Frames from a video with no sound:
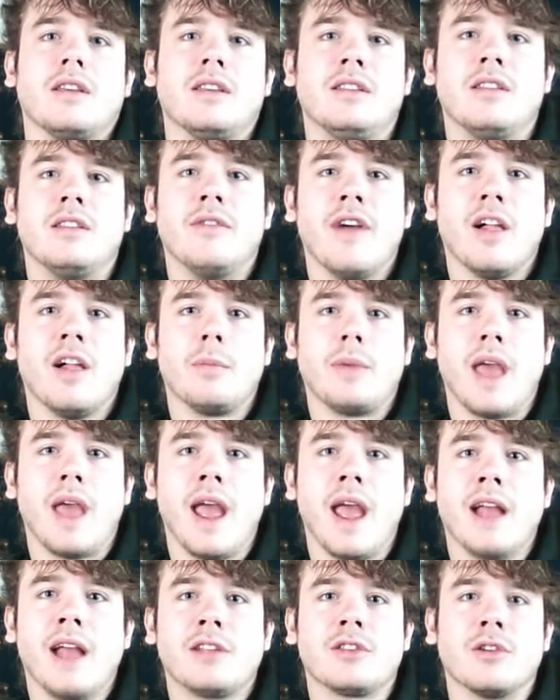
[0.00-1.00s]
develop
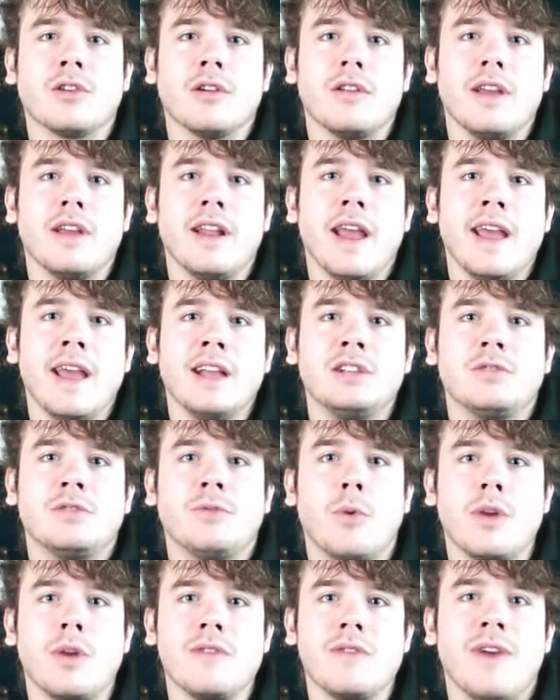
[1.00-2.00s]
cancer at age
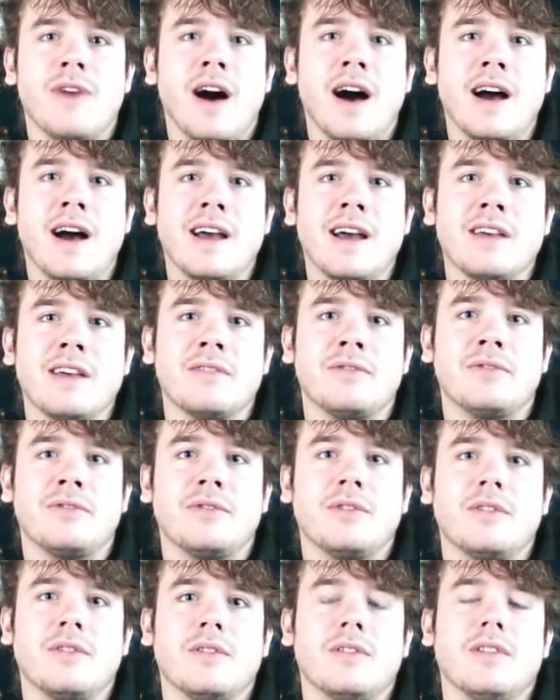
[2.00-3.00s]
45.
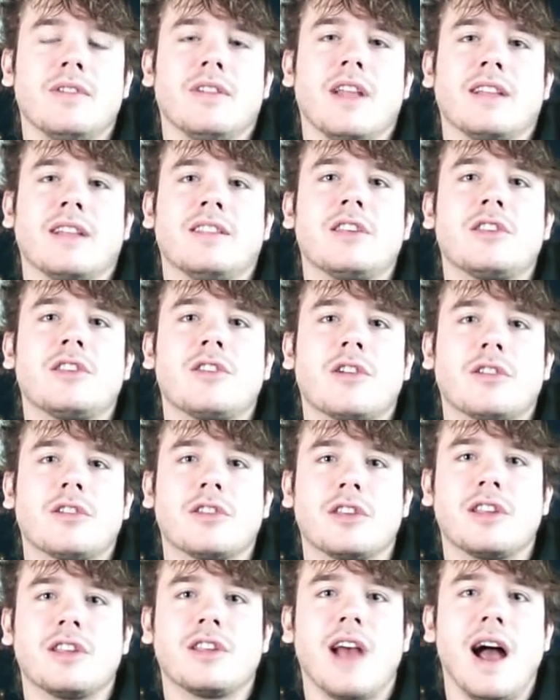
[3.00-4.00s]
Like, this is our
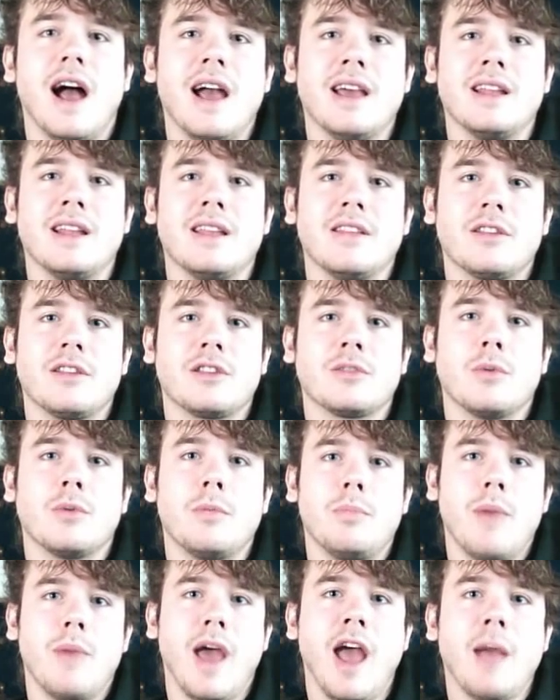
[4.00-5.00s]
society. This is what
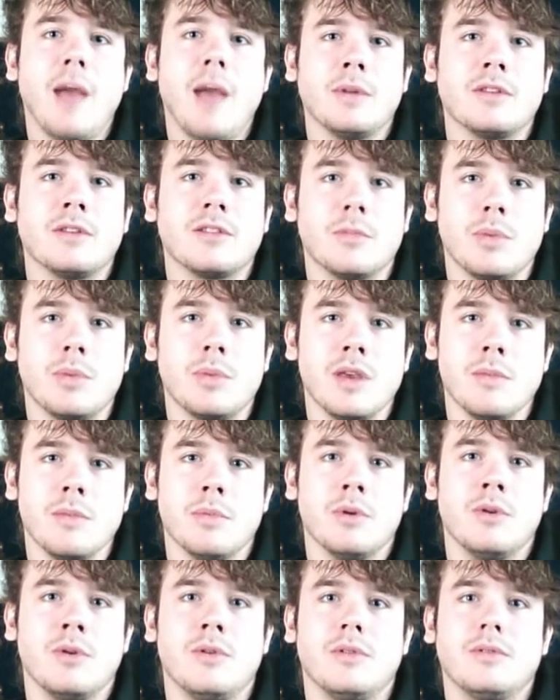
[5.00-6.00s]
happens to
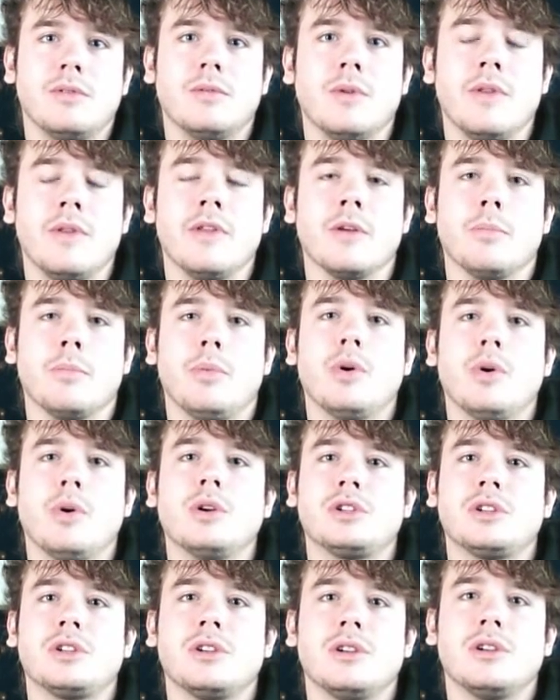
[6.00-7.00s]
people when they're
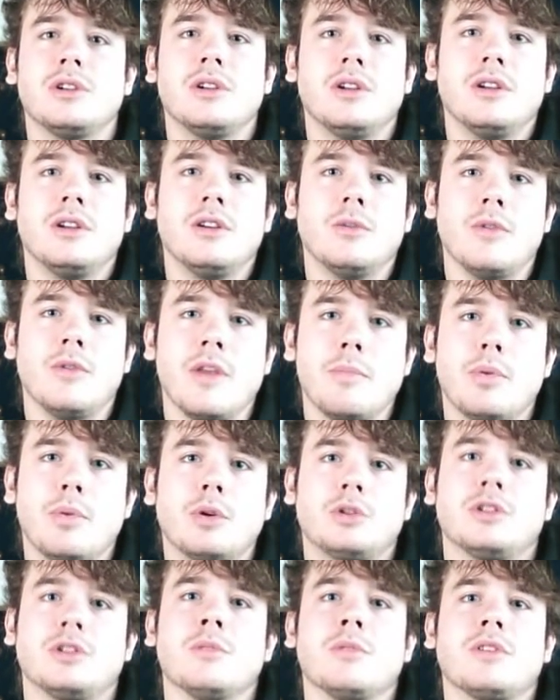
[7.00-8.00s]
pushed, when they
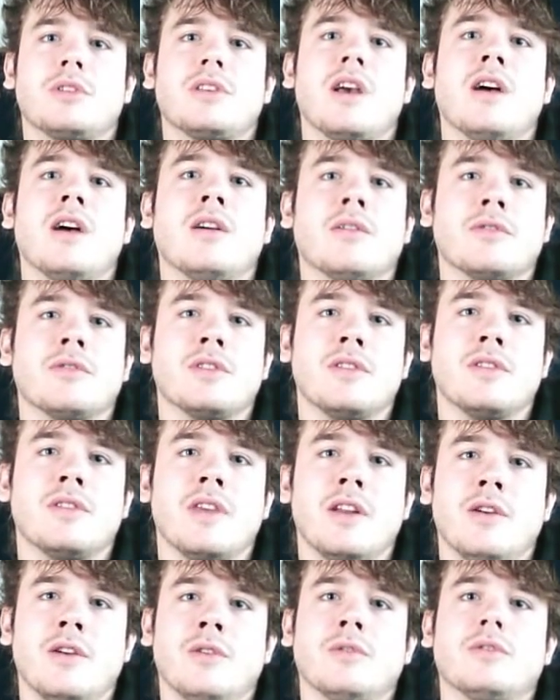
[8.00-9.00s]
push themselves and they
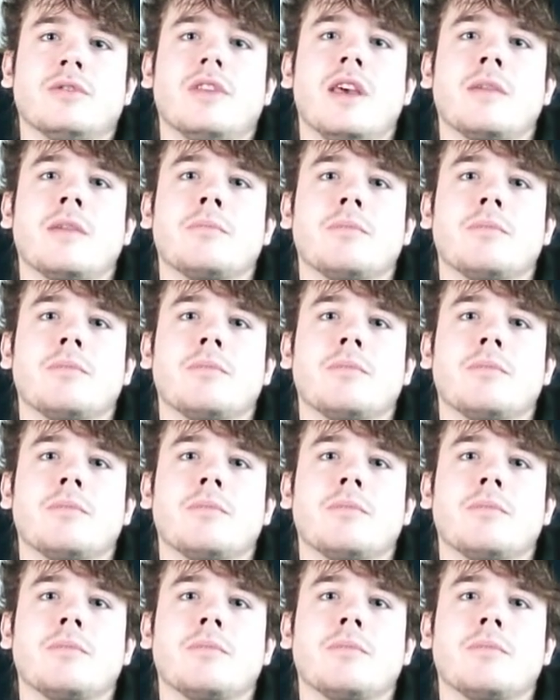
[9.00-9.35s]
don't take